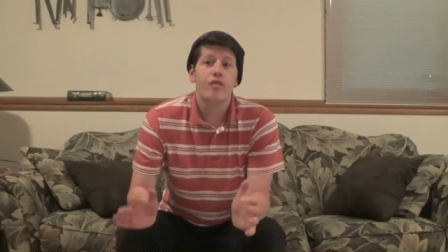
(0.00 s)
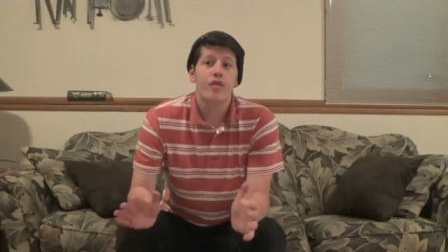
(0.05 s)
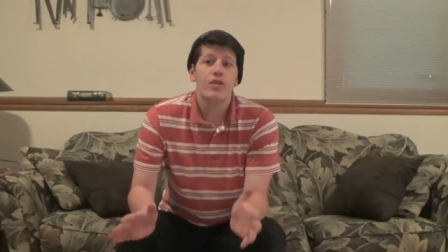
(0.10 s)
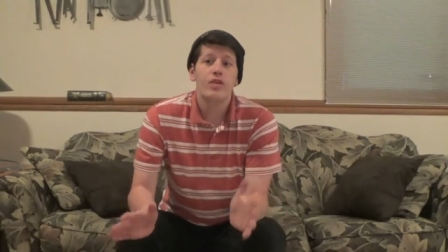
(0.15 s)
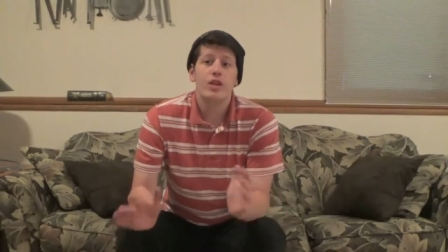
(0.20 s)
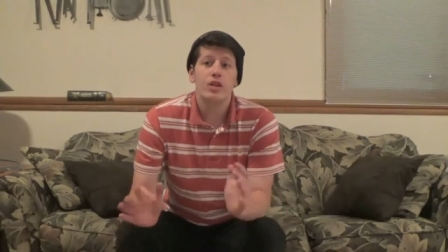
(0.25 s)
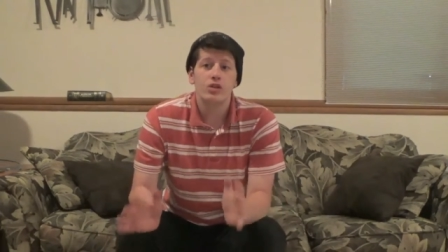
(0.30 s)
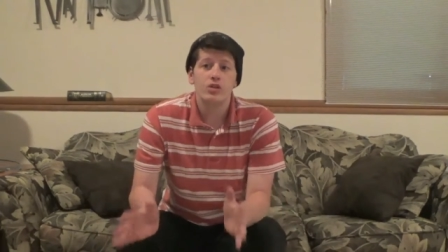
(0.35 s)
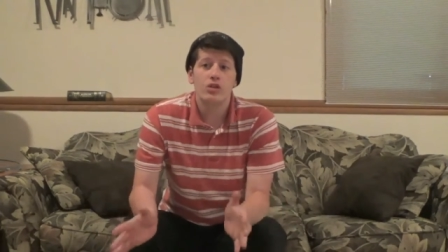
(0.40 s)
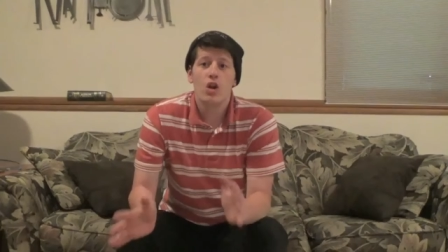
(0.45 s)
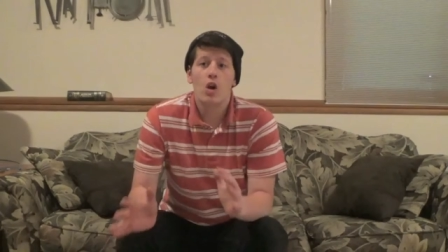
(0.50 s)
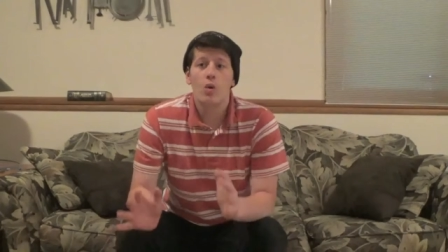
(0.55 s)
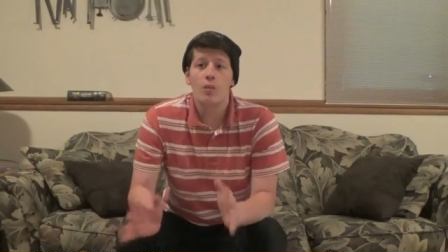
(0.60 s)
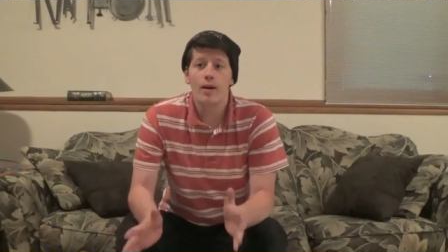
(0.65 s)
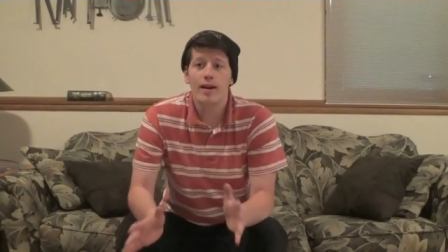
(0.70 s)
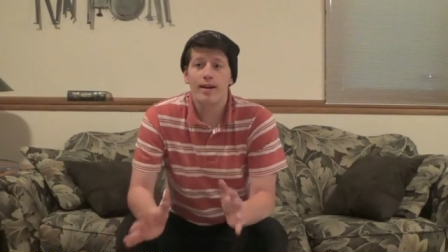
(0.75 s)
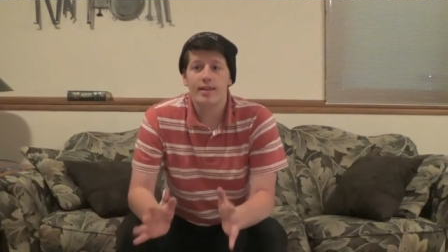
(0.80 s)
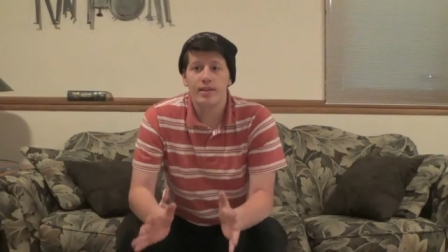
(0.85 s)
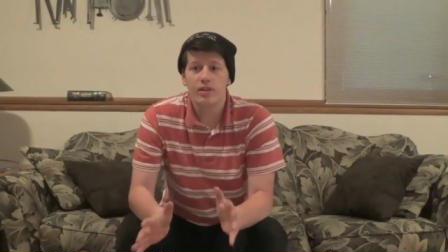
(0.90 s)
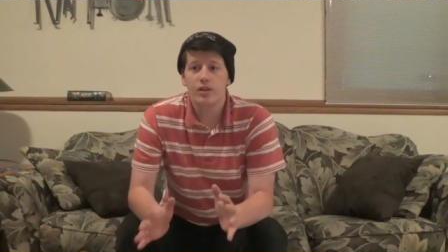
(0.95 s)
There's no
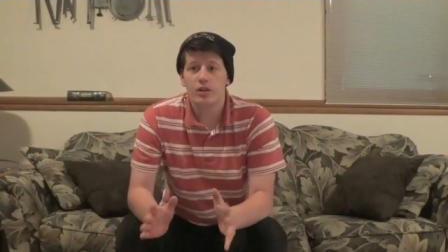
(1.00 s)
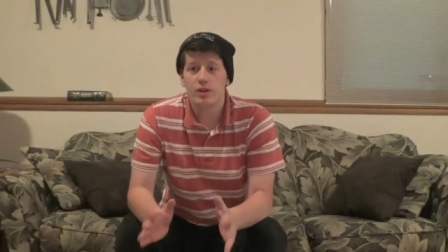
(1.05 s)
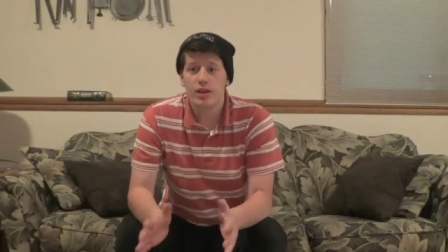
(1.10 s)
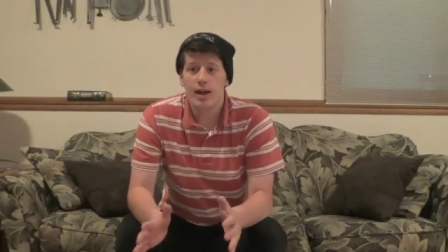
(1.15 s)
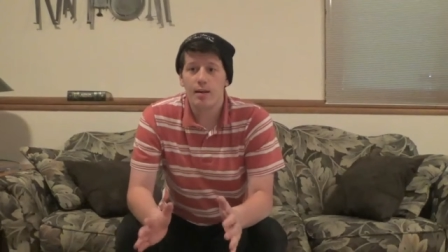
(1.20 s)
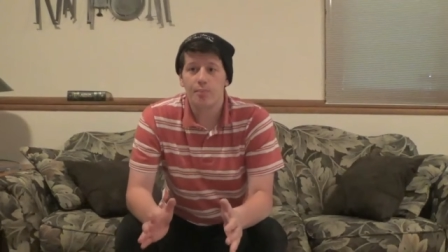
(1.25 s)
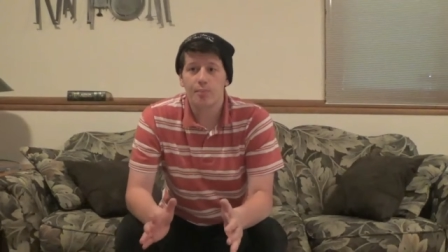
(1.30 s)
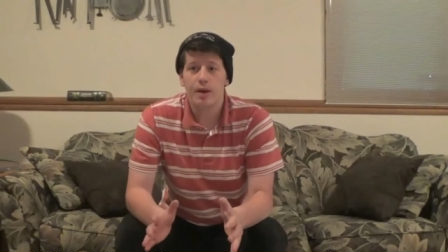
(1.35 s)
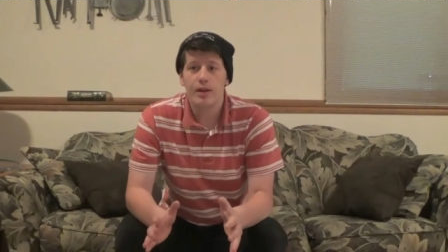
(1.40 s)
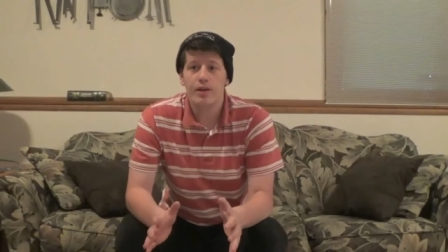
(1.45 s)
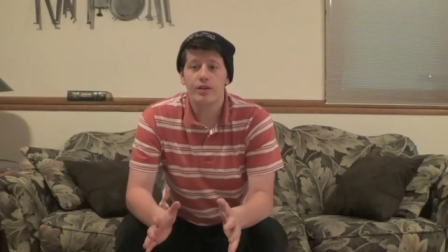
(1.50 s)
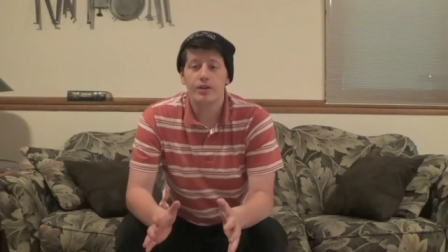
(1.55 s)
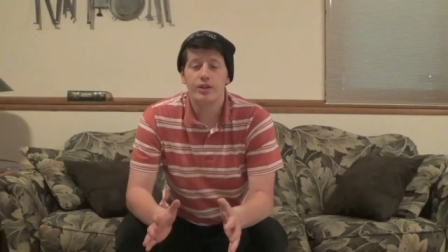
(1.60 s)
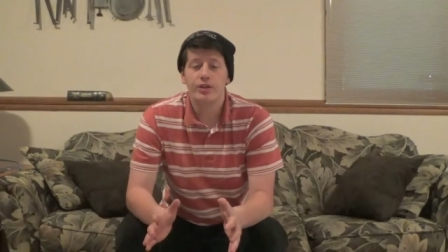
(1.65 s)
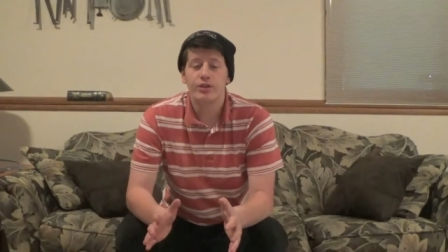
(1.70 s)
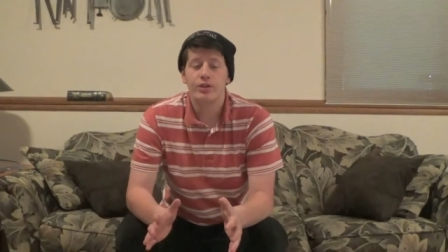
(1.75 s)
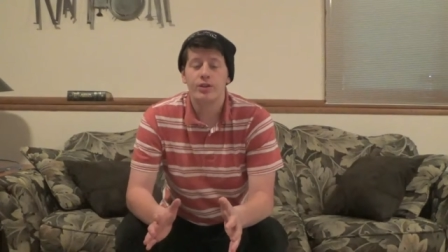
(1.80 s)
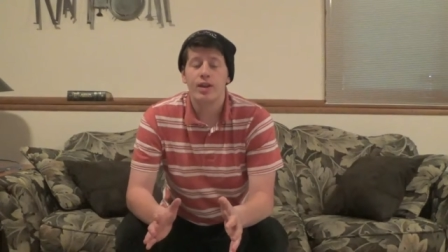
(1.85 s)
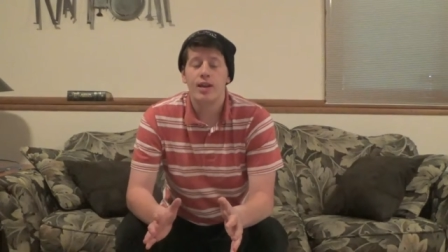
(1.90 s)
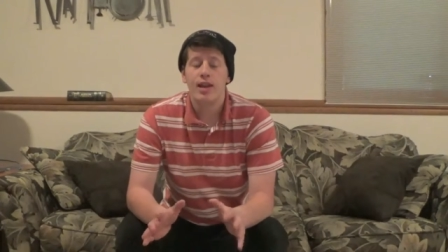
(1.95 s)
way that they're not
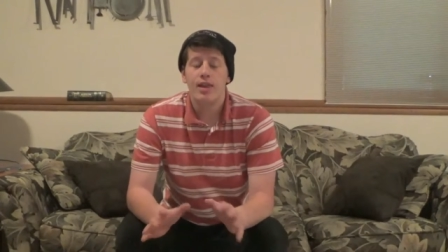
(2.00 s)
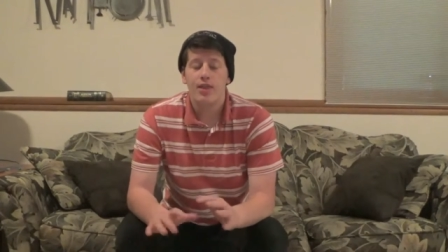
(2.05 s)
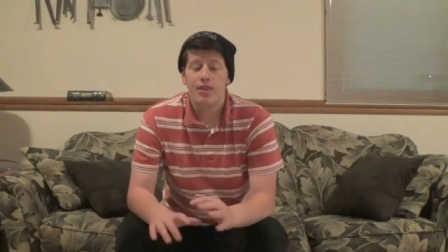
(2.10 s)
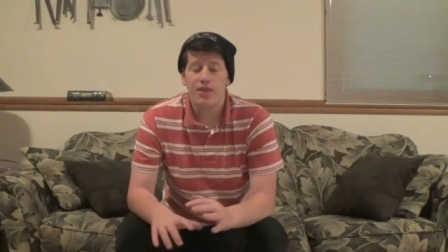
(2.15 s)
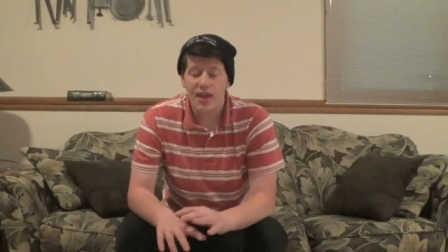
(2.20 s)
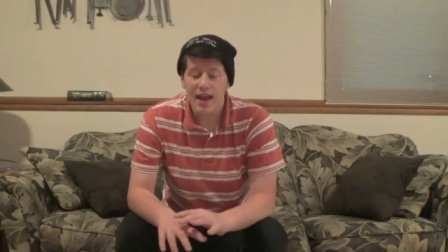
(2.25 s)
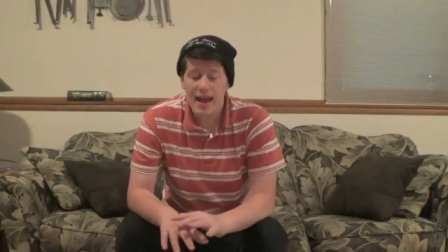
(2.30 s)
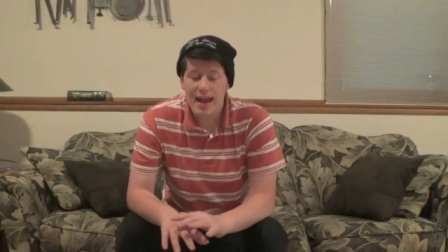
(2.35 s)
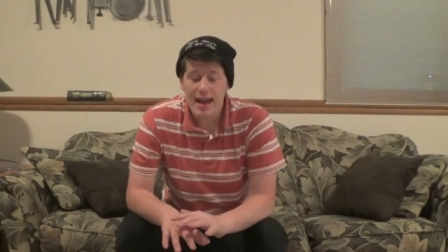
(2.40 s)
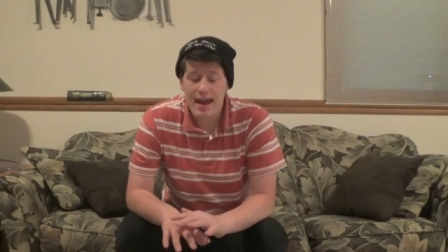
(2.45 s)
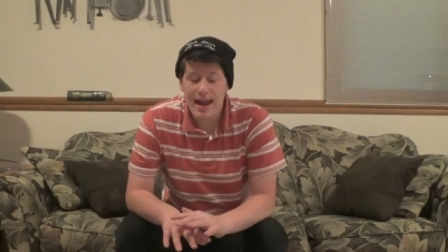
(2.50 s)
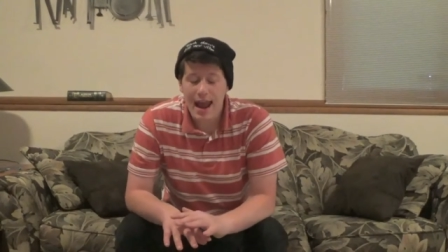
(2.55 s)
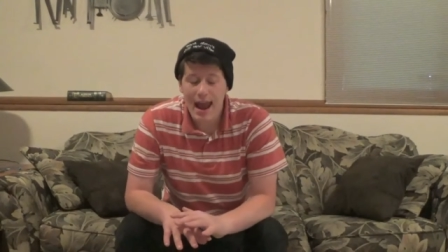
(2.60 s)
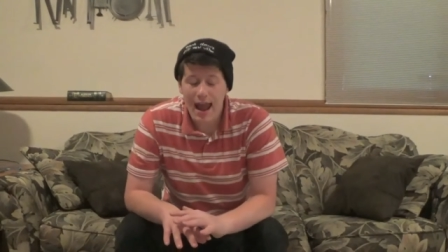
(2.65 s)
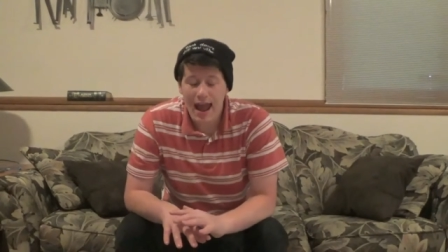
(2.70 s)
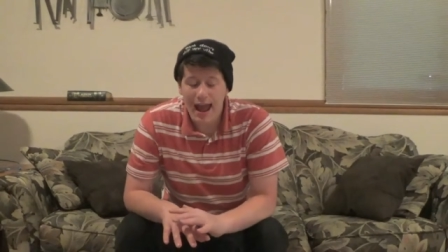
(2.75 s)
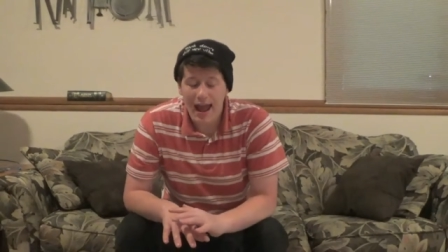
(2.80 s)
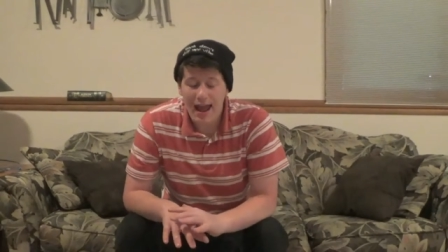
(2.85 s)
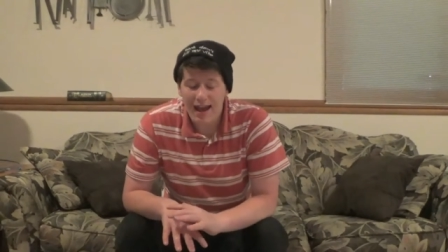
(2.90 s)
brothers. They're